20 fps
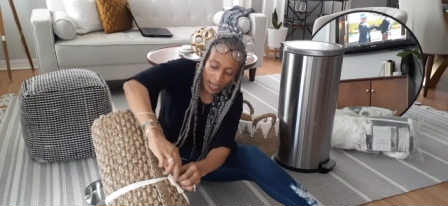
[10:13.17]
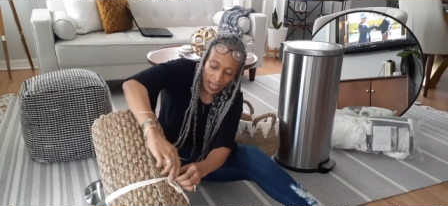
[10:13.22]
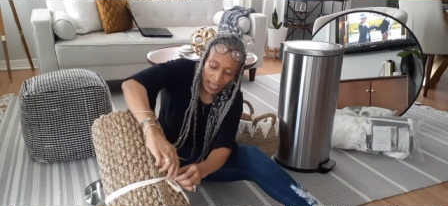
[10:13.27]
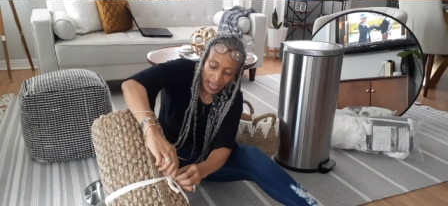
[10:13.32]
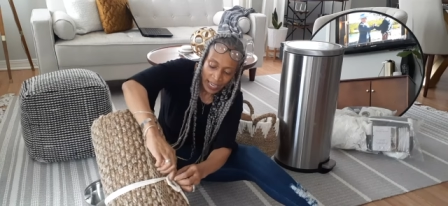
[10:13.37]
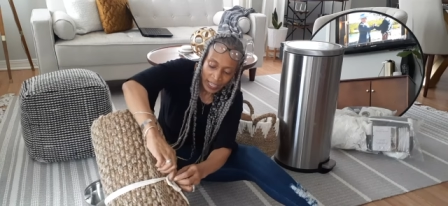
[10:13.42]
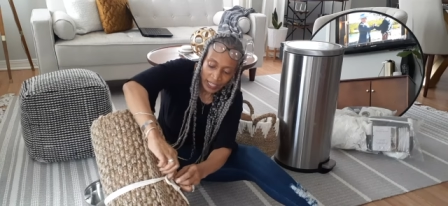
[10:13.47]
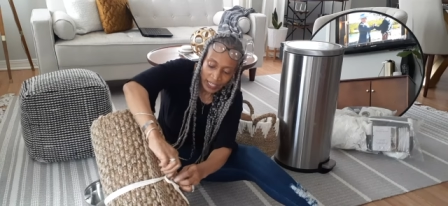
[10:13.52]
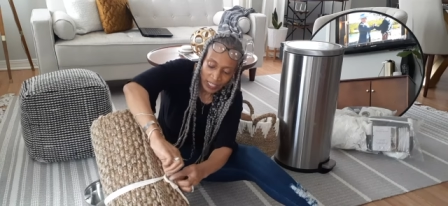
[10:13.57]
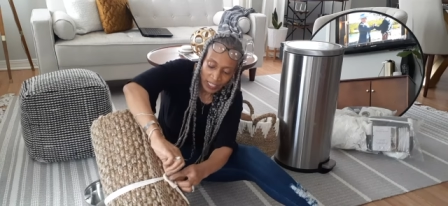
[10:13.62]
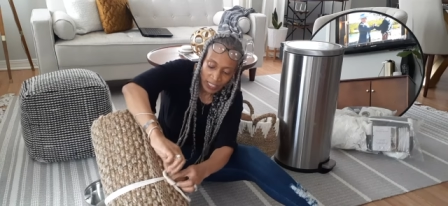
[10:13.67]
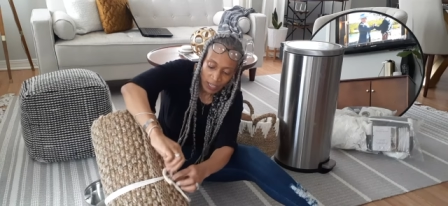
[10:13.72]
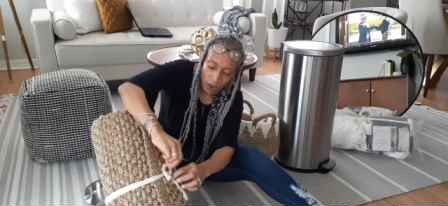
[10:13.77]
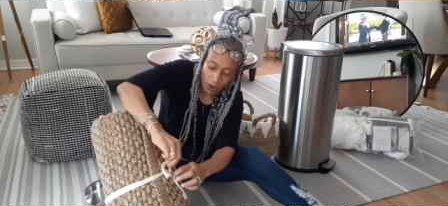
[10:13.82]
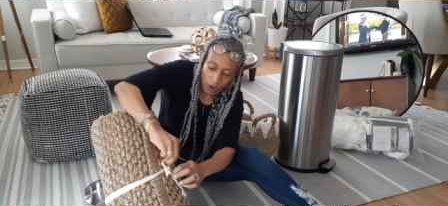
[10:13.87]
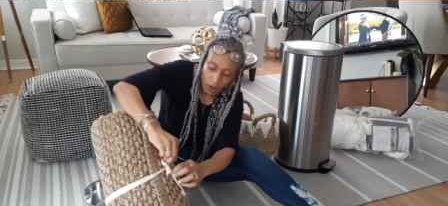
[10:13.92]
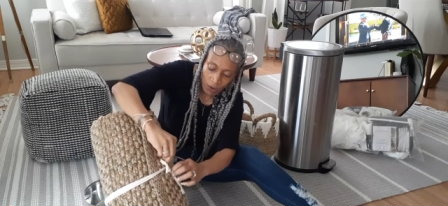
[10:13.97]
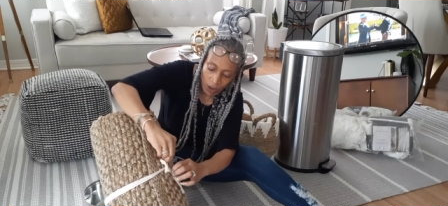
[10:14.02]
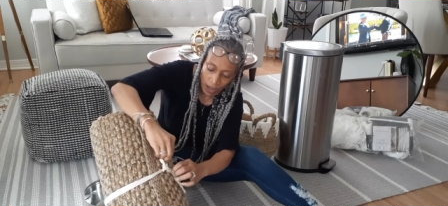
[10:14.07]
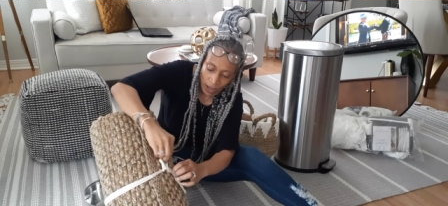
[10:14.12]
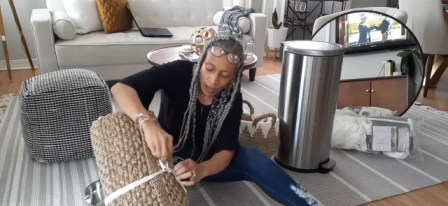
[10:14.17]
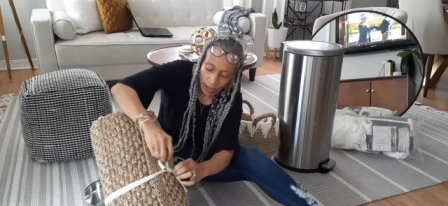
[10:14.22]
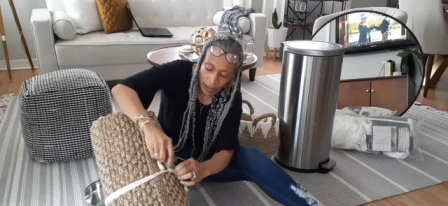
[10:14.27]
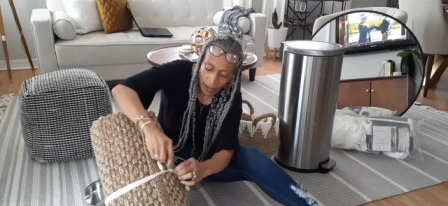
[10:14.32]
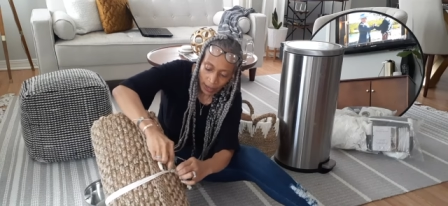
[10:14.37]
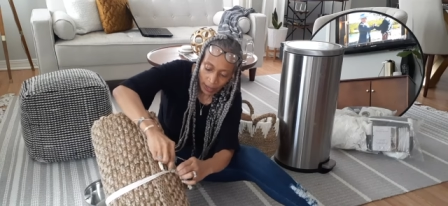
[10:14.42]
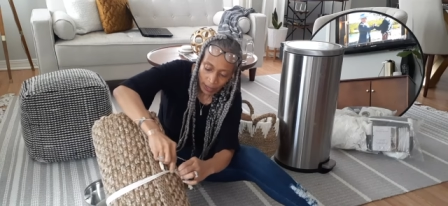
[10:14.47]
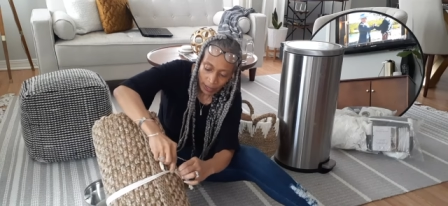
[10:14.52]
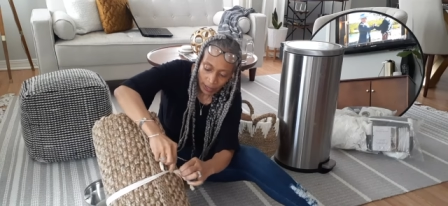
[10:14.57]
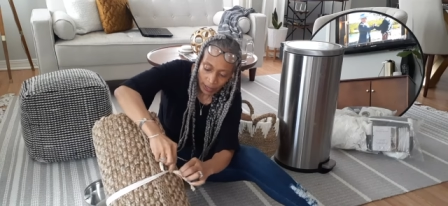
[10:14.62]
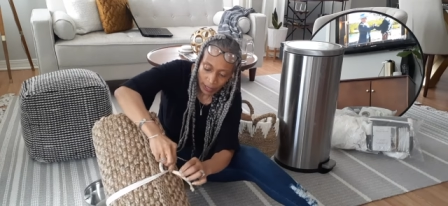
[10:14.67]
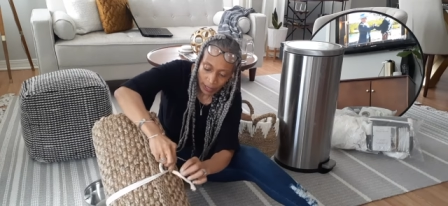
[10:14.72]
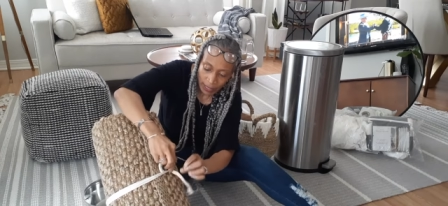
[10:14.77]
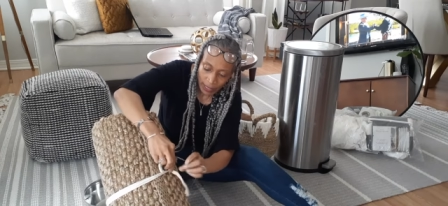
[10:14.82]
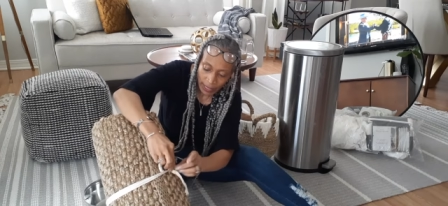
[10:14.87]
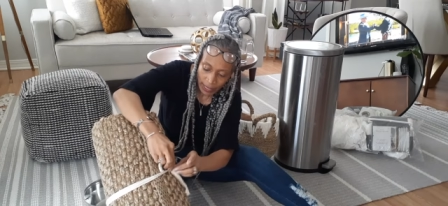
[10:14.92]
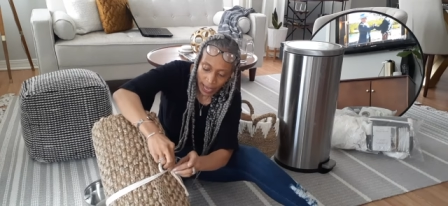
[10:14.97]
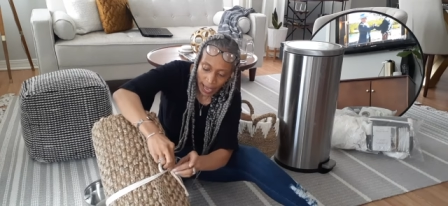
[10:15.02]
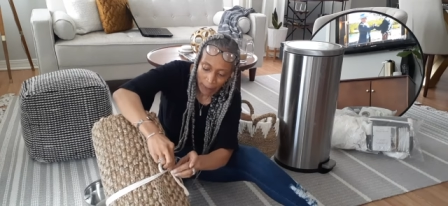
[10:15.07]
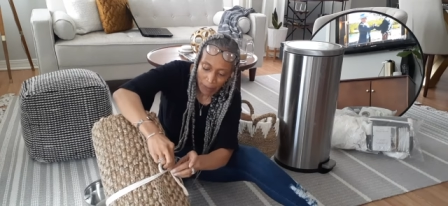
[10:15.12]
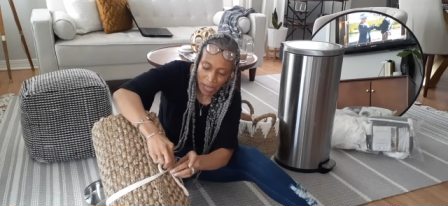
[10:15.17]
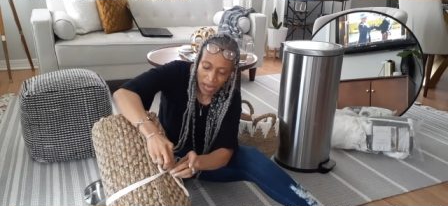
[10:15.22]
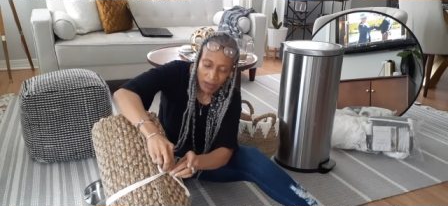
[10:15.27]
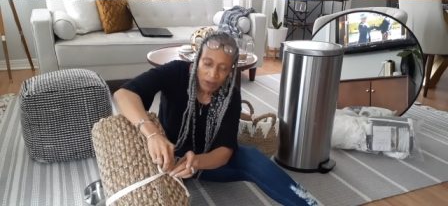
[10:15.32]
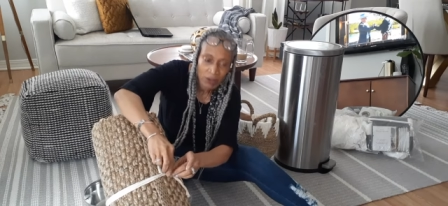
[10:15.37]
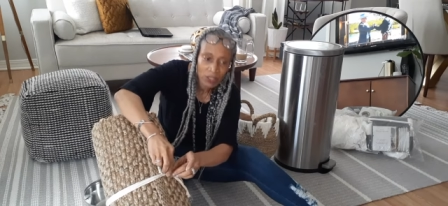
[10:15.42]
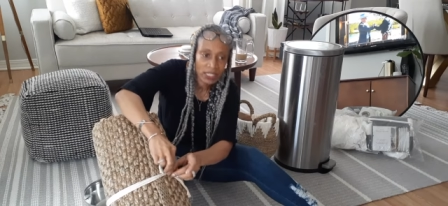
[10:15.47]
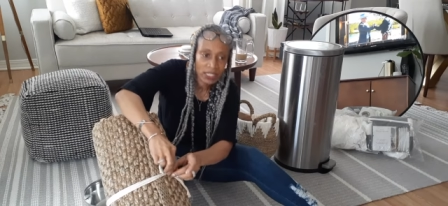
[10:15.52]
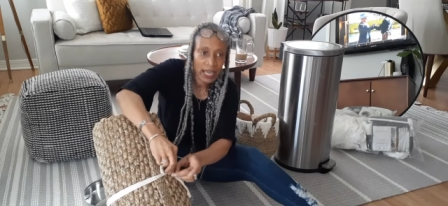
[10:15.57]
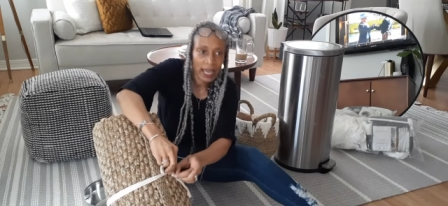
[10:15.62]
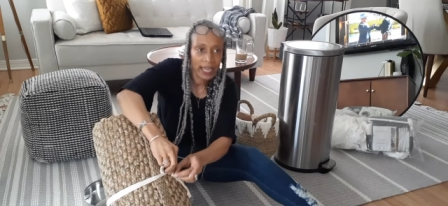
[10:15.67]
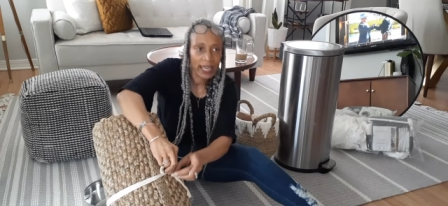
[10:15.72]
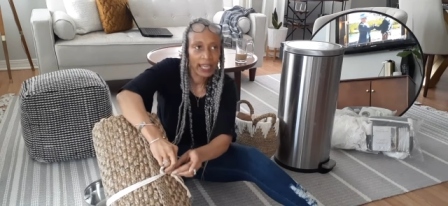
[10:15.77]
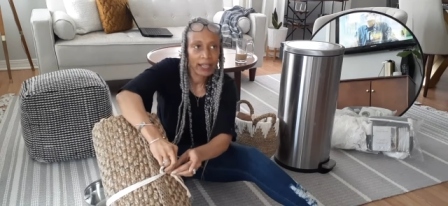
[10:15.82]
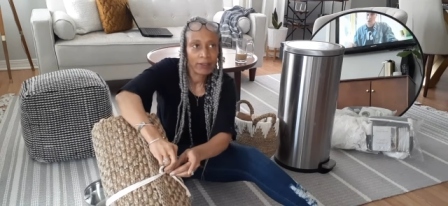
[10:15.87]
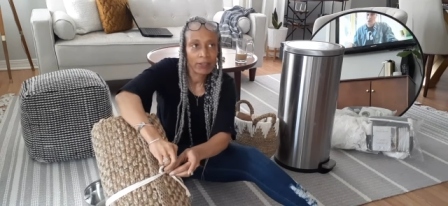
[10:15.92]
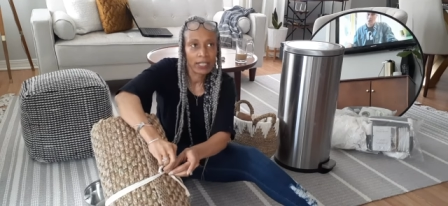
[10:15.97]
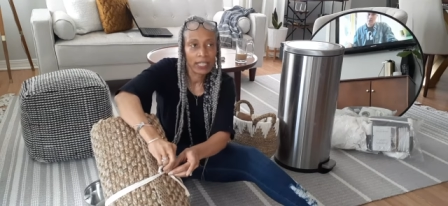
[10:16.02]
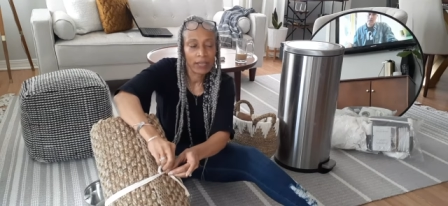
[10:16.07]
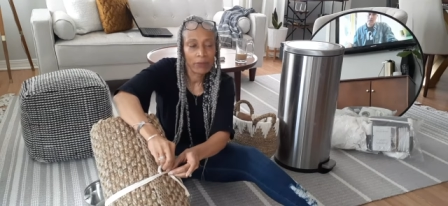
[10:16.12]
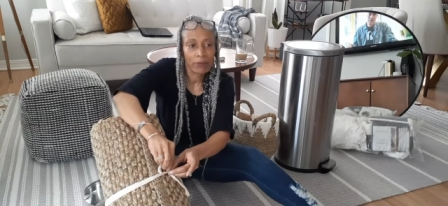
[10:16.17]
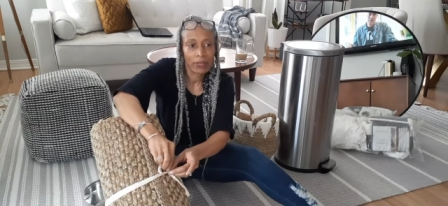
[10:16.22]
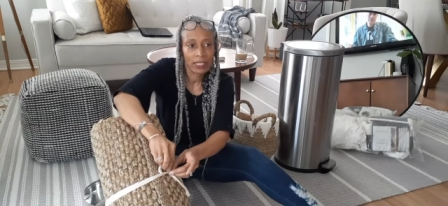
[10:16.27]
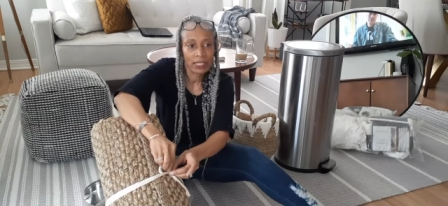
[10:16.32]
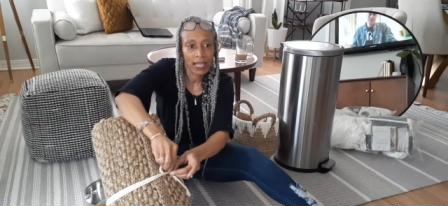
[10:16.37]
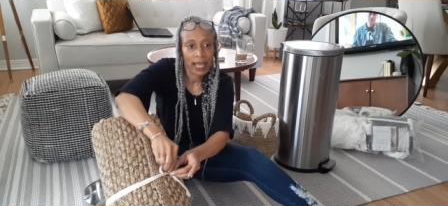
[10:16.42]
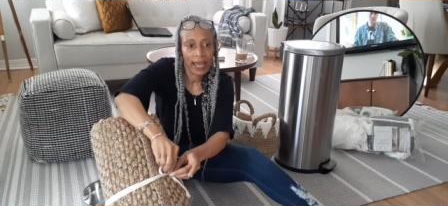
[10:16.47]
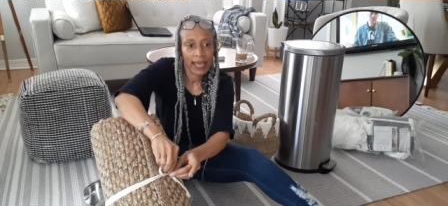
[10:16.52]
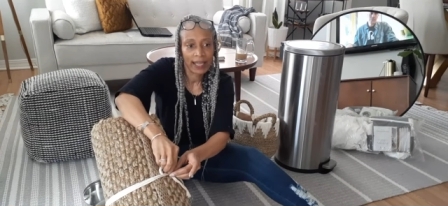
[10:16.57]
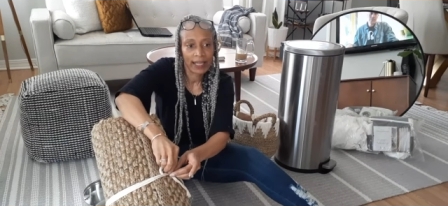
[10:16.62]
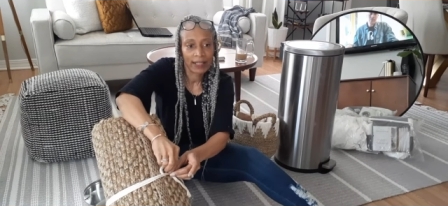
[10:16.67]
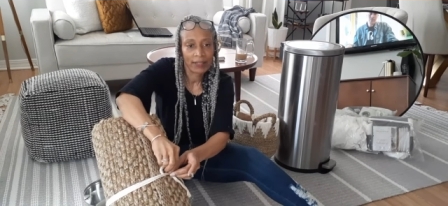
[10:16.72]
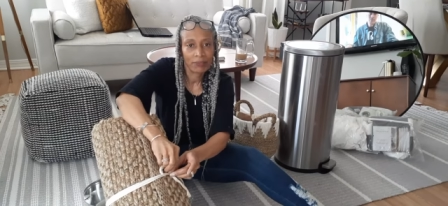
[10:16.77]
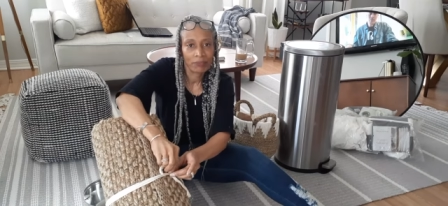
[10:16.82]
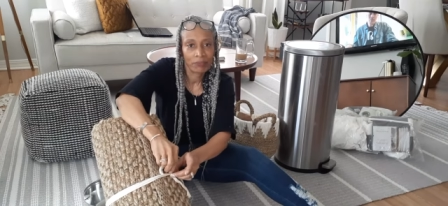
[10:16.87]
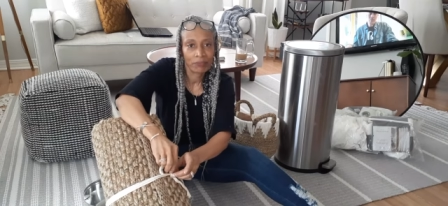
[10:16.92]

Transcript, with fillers: And it's so, uh, I'm not gonna say it, it was like,